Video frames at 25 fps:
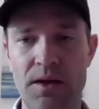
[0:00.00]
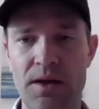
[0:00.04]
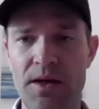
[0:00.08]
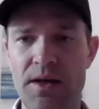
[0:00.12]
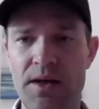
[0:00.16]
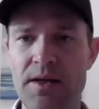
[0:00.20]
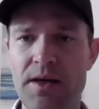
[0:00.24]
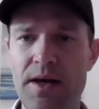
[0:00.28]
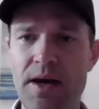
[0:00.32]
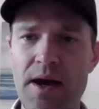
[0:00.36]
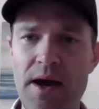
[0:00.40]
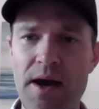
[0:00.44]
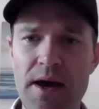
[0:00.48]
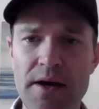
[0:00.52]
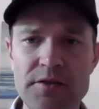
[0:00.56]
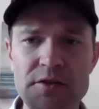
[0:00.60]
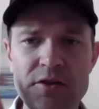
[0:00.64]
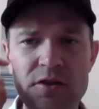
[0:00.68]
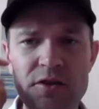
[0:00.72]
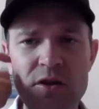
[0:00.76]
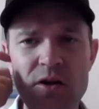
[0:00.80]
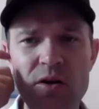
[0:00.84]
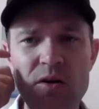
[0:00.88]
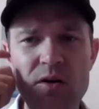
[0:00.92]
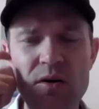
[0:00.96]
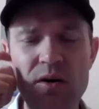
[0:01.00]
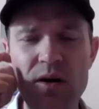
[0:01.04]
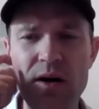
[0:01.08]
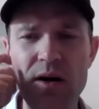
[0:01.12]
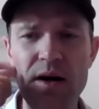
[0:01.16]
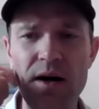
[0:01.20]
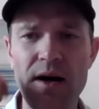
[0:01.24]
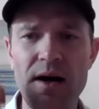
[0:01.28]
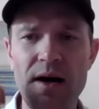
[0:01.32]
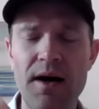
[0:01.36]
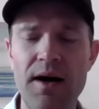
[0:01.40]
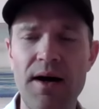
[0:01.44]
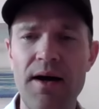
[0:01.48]
yeah so
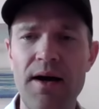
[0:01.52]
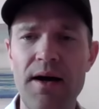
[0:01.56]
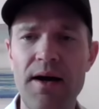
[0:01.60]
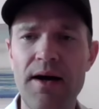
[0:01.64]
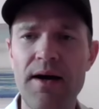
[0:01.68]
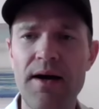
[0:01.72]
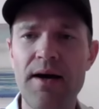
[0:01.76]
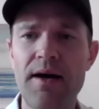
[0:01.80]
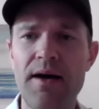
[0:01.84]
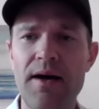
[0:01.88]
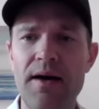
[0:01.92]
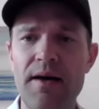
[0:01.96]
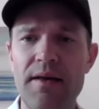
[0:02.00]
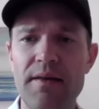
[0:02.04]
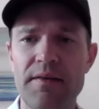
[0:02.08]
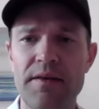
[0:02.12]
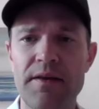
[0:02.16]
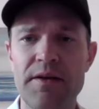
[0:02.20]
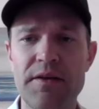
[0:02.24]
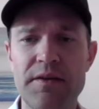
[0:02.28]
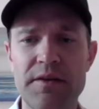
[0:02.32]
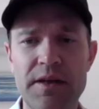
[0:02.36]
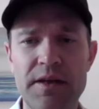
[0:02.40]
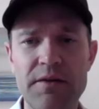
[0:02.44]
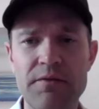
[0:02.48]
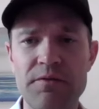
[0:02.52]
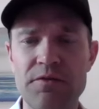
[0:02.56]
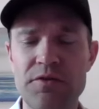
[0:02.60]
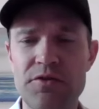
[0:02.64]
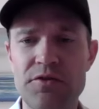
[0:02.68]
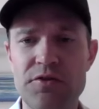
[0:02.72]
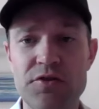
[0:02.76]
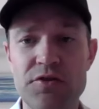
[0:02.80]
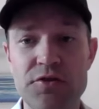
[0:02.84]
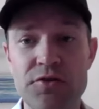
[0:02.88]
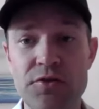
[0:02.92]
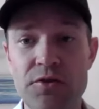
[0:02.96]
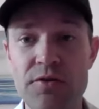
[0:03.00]
uh, they, they
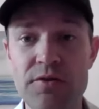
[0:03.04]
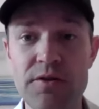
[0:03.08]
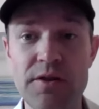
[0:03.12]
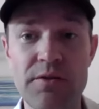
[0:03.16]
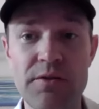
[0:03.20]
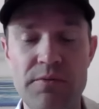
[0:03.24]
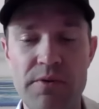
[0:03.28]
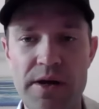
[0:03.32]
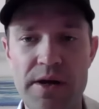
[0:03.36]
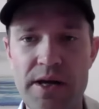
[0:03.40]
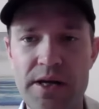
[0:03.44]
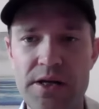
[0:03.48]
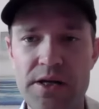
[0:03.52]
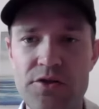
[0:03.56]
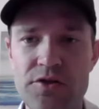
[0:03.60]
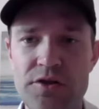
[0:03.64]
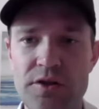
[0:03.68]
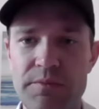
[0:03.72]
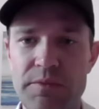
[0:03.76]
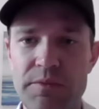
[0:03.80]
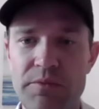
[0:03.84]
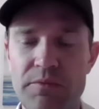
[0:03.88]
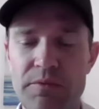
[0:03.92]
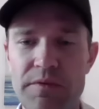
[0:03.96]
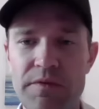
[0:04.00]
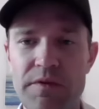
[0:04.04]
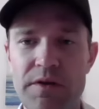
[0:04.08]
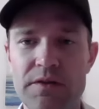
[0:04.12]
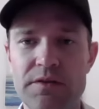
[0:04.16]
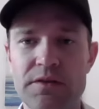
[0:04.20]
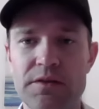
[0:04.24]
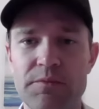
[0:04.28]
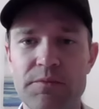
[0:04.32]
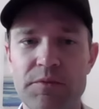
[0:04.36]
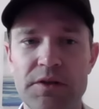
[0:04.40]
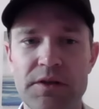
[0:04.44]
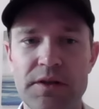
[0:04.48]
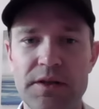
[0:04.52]
certainly range i mean we've got
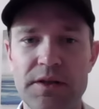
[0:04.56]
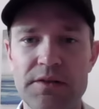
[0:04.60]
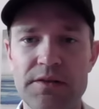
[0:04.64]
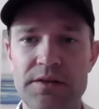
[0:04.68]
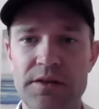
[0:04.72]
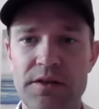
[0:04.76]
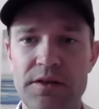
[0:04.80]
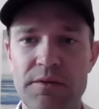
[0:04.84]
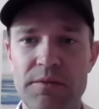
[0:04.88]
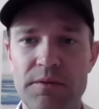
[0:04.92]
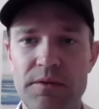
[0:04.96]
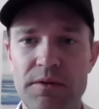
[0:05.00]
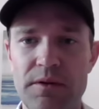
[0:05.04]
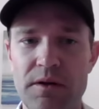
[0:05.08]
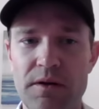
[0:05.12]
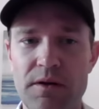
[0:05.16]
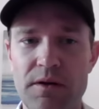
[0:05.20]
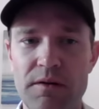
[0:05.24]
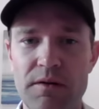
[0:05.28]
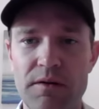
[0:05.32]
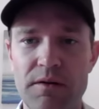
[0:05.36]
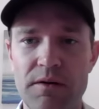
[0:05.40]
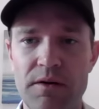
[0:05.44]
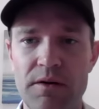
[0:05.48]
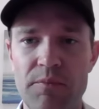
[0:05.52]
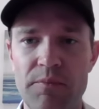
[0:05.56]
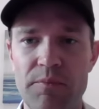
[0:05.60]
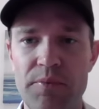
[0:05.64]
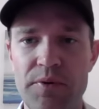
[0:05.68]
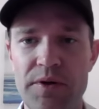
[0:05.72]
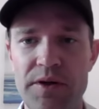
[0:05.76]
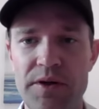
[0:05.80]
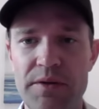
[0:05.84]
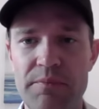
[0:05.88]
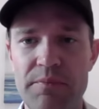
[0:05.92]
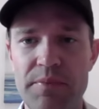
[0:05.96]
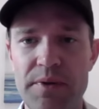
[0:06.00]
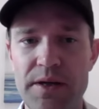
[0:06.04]
some clinics that are, are, are
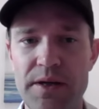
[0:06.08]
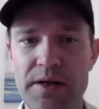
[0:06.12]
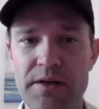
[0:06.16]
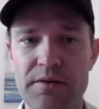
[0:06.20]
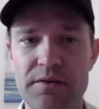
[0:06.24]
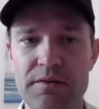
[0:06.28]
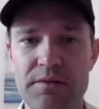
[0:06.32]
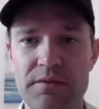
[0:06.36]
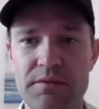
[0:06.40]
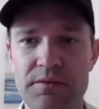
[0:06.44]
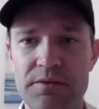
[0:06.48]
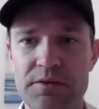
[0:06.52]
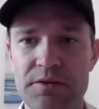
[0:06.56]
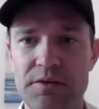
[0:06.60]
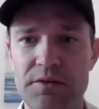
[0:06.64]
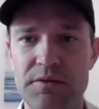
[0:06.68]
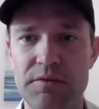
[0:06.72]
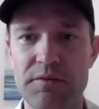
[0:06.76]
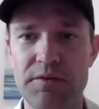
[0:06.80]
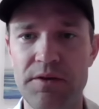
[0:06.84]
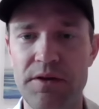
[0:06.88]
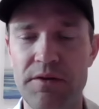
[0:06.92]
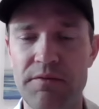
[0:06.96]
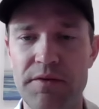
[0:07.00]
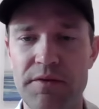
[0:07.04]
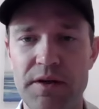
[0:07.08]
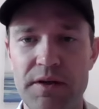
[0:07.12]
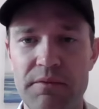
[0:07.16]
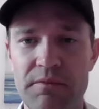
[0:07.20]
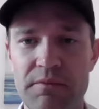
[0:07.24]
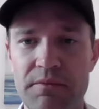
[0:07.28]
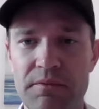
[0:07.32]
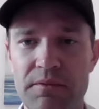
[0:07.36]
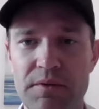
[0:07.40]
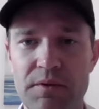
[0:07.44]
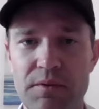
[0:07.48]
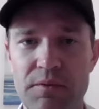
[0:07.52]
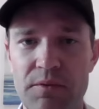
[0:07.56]
pretty big so you know i've got
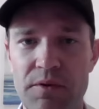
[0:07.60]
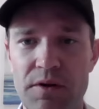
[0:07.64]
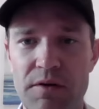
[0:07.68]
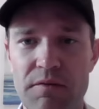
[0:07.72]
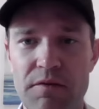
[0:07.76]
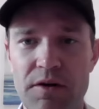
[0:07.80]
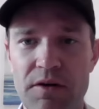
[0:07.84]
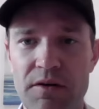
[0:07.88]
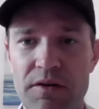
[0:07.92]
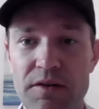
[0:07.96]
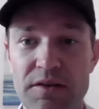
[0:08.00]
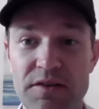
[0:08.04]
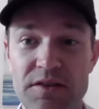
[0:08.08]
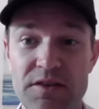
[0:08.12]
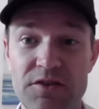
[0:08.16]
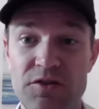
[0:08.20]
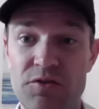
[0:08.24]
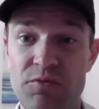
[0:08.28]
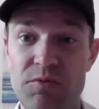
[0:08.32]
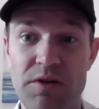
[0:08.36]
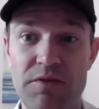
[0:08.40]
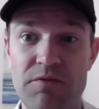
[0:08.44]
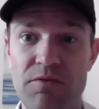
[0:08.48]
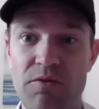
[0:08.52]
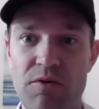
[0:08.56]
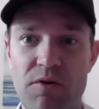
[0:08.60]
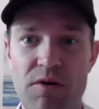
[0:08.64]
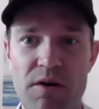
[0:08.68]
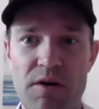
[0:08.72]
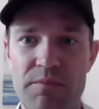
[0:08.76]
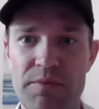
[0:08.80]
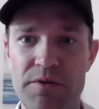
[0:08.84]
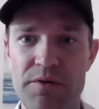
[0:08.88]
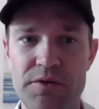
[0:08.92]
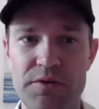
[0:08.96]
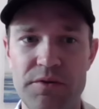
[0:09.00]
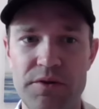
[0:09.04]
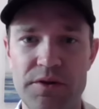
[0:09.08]
one of our clinics has 24
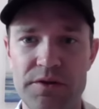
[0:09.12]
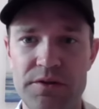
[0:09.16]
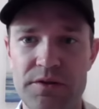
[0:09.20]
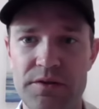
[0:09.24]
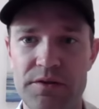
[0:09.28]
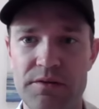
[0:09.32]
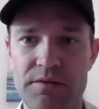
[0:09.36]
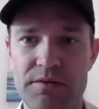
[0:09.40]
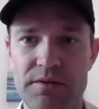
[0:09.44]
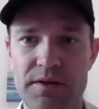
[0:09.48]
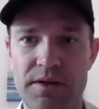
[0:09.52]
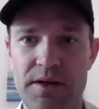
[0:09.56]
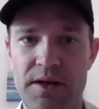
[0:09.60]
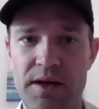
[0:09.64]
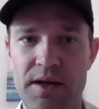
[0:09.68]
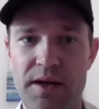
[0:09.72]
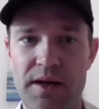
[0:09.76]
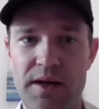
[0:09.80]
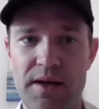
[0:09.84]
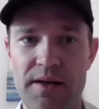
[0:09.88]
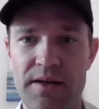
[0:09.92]
operatories uh, wow. and